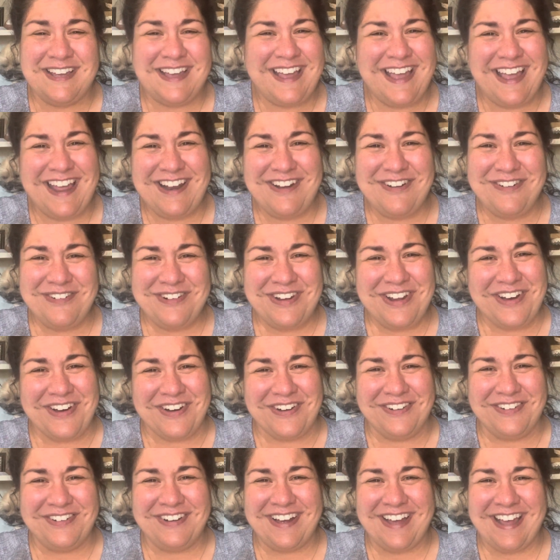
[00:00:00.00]
I
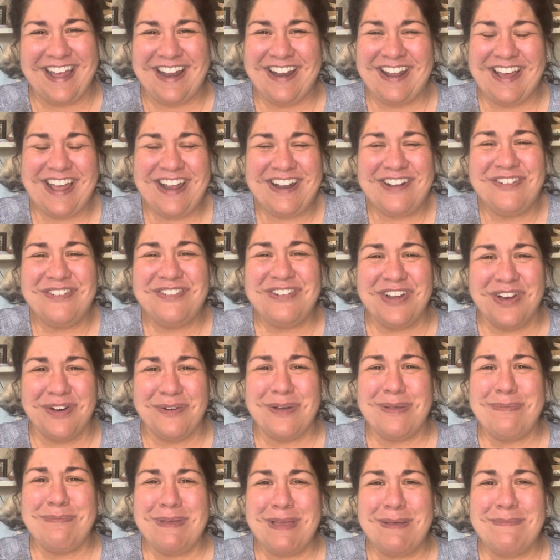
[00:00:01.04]
don't know.
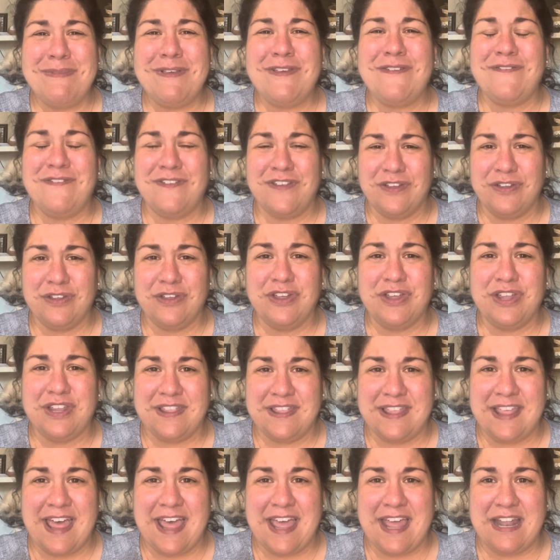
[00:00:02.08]
It made me feel good
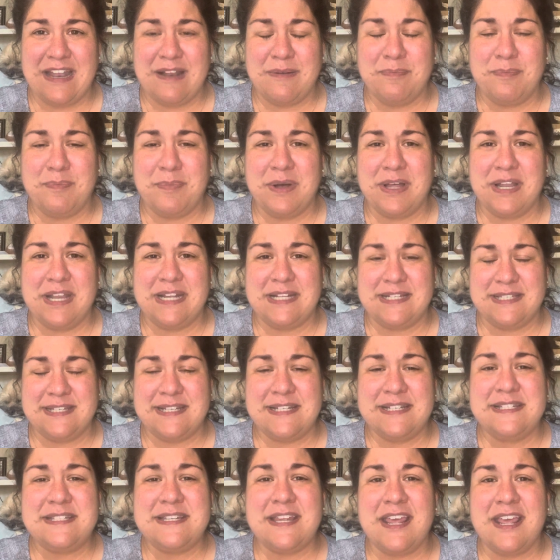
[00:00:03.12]
then, but it
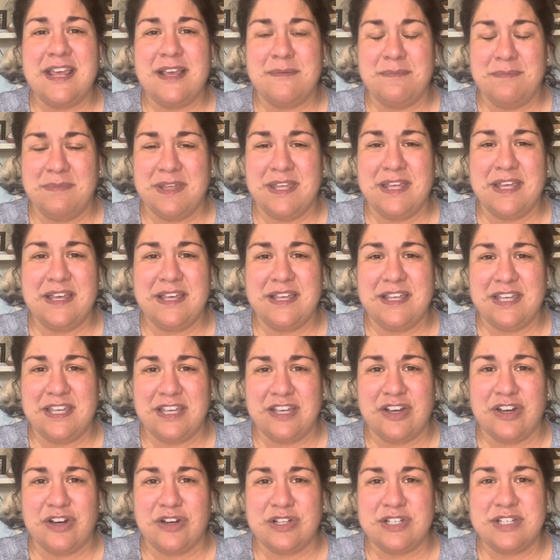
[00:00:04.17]
did take me a
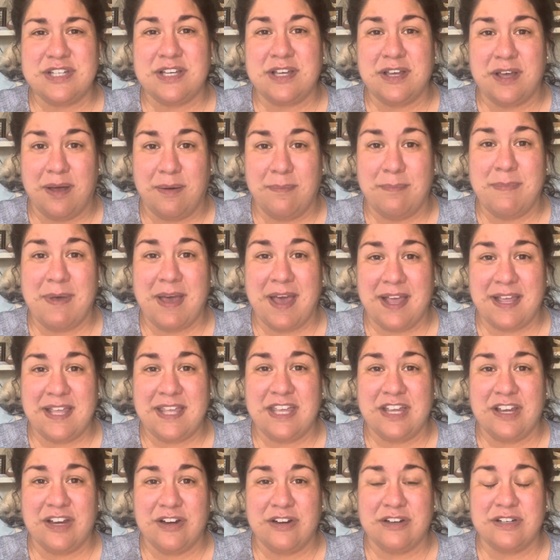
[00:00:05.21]
year to come back
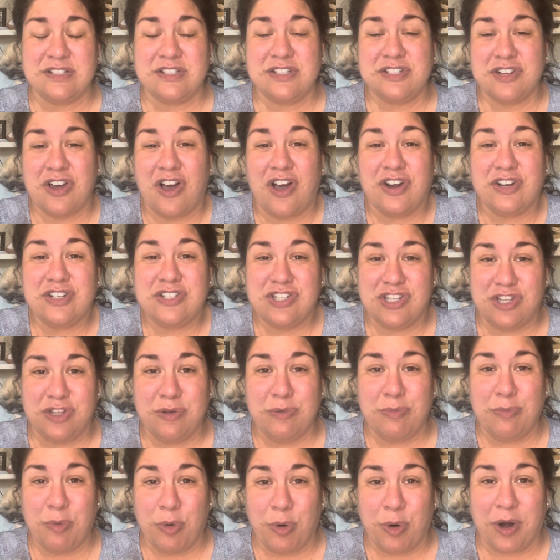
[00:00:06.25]
here to talk to you
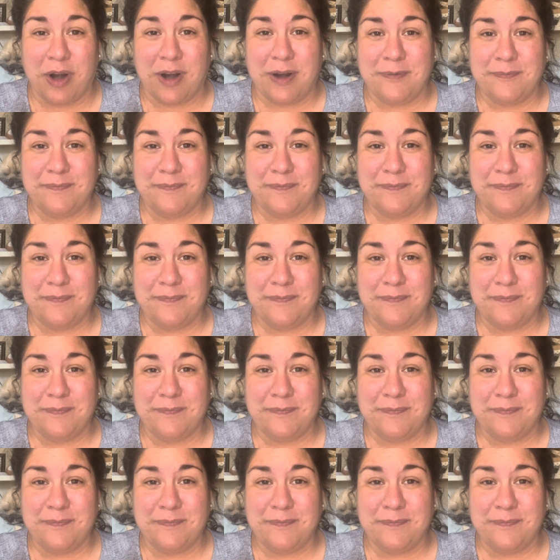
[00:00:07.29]
more.